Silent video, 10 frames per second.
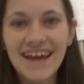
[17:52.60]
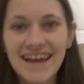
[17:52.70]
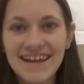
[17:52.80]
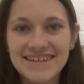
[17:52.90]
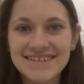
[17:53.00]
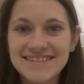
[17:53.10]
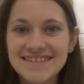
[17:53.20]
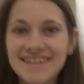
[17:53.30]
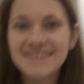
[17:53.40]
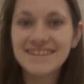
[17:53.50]
And
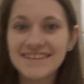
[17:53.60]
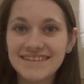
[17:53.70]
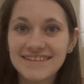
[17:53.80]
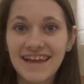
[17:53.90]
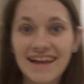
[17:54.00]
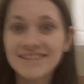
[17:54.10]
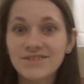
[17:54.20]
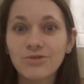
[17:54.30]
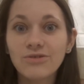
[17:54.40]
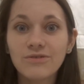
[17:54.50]
that is
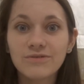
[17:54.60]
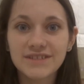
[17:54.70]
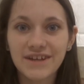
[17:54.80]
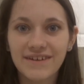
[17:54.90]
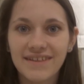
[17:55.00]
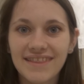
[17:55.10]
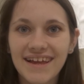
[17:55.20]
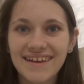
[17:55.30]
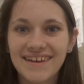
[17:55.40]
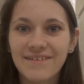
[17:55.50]
all. So
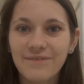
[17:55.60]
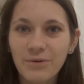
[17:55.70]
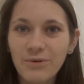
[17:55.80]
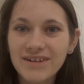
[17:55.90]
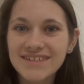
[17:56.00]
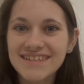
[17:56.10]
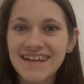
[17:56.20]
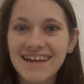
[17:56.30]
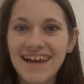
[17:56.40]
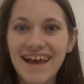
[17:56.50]
thank you for
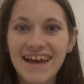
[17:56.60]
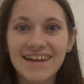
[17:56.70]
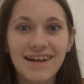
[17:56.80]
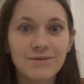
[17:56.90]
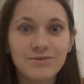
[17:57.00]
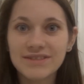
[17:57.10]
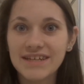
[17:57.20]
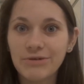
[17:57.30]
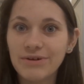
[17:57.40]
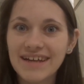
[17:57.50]
watching, and I will
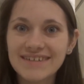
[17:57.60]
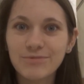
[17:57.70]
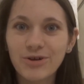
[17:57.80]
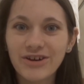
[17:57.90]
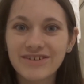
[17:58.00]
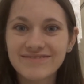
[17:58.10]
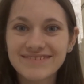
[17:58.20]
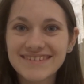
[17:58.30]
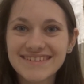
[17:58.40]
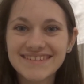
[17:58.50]
see you again tomorrow.
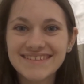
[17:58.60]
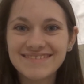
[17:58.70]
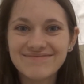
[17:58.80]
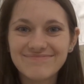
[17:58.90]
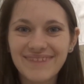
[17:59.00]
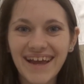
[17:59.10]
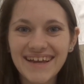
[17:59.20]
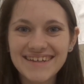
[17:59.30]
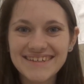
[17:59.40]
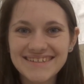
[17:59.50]

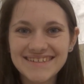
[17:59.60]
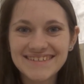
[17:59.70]
Bye.